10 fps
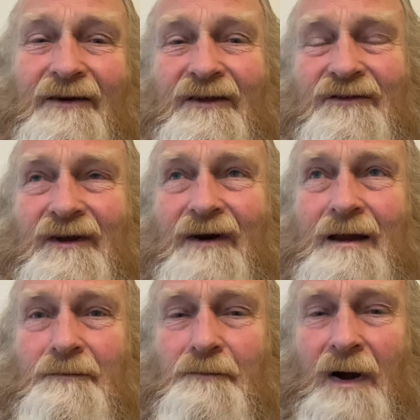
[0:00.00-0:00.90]
isn't a
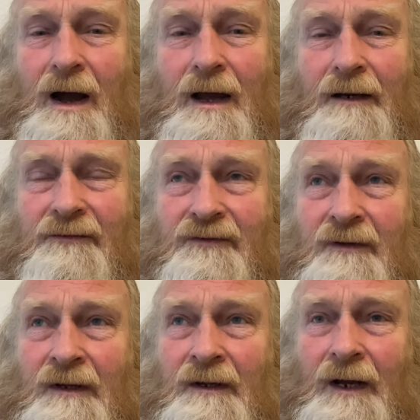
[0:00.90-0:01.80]
great pile of...
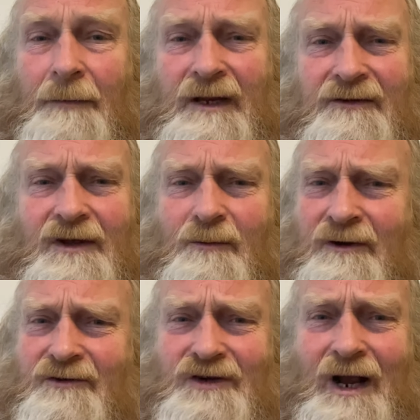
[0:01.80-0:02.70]
I mean,
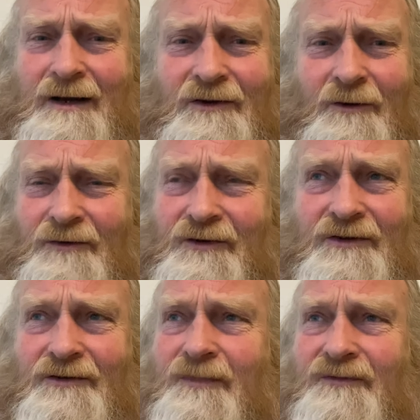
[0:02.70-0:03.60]
something chucked on
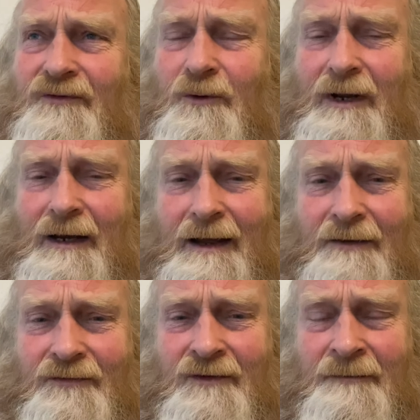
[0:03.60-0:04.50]
just before he left.